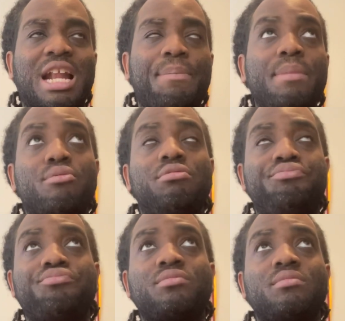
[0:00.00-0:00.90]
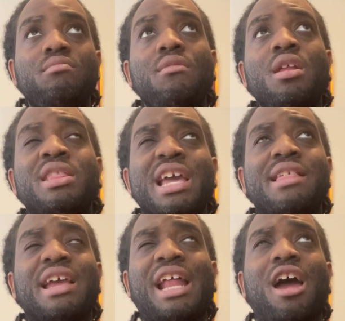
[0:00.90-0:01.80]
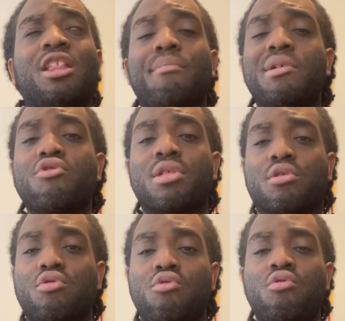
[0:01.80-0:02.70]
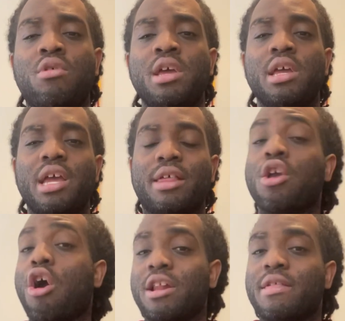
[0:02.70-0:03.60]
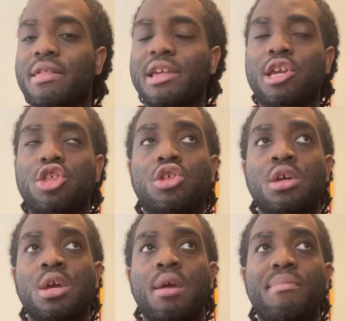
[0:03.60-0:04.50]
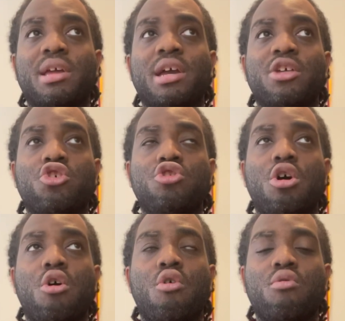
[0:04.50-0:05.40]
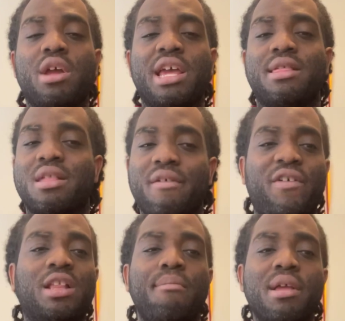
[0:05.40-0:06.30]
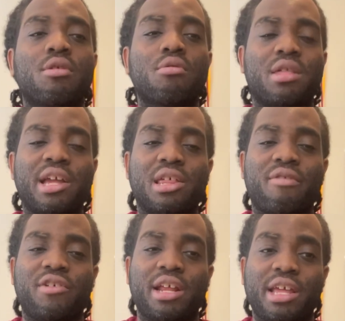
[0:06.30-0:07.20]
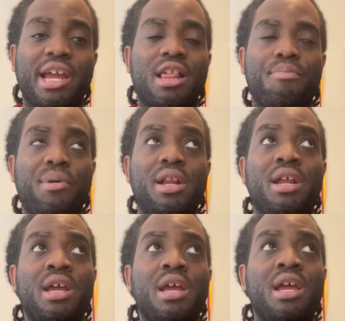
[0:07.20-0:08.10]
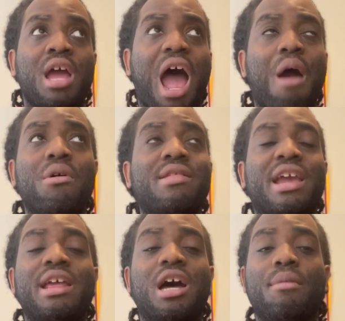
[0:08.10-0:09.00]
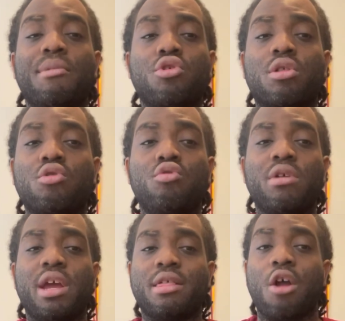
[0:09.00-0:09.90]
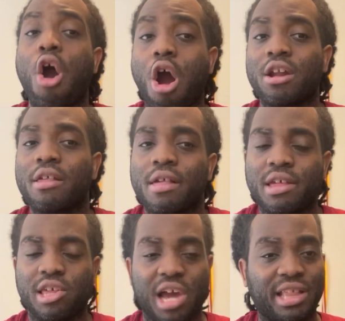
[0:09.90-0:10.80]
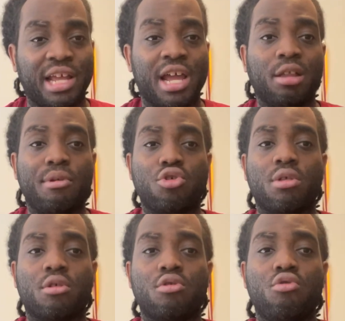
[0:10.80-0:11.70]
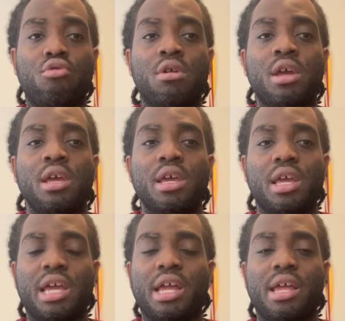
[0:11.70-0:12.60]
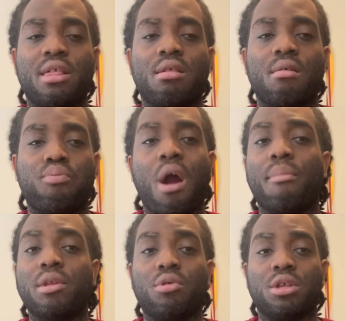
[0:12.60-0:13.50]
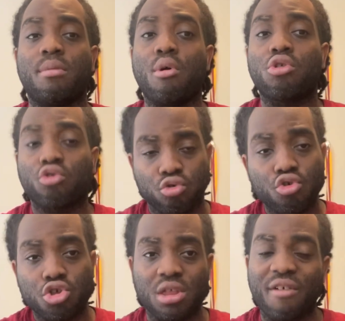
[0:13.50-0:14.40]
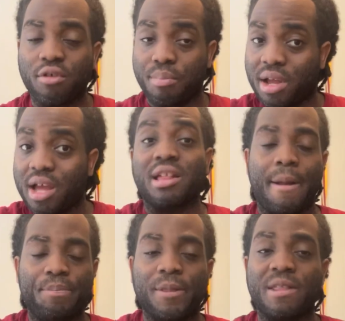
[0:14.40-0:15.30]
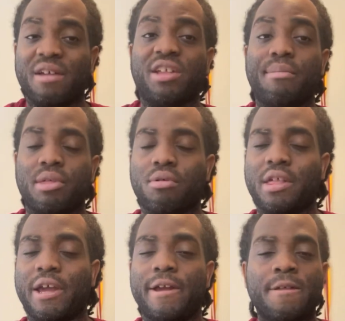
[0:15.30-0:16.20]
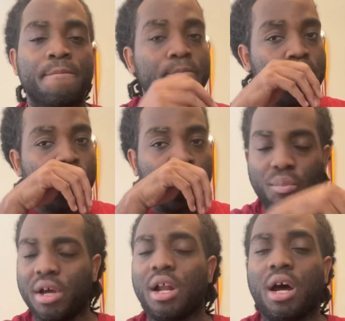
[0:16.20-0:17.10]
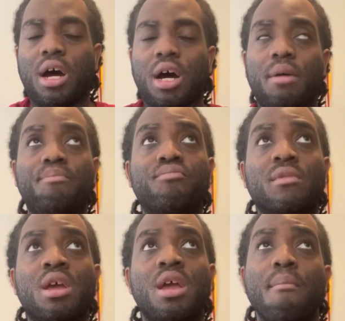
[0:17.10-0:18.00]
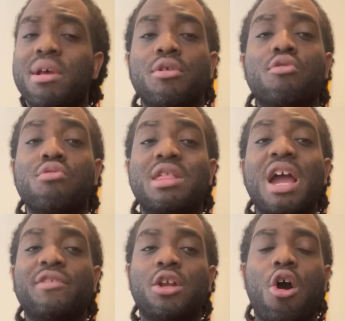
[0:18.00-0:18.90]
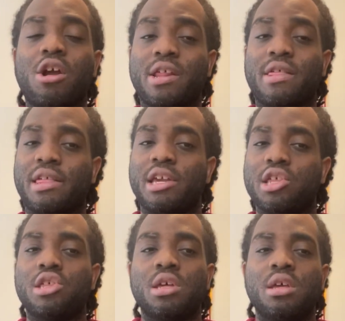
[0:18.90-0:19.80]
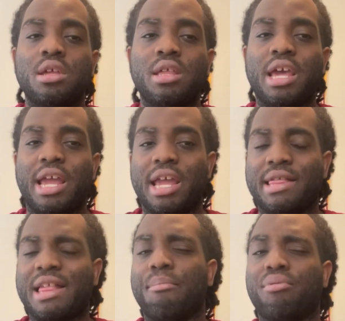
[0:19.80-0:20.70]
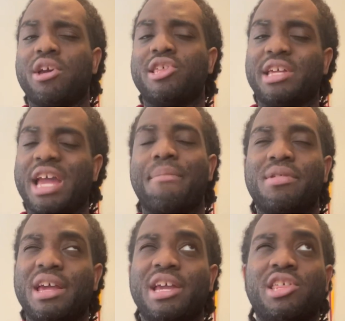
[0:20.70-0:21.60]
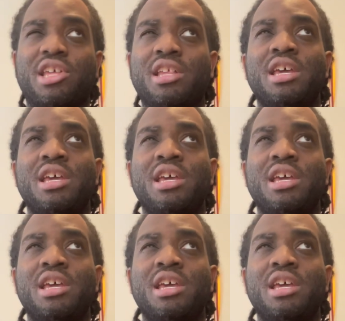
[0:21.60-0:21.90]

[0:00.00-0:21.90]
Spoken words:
of people, they say that elementary school is hardest to teach because, you know, it's developmental stages for the kids. But I wouldn't say elementary school is the hardest to teach. I think elementary school is probably one of the most crucial levels because of that developmental stage. But middle school is definitely the hardest to teach. It's that bridge the gap stage, and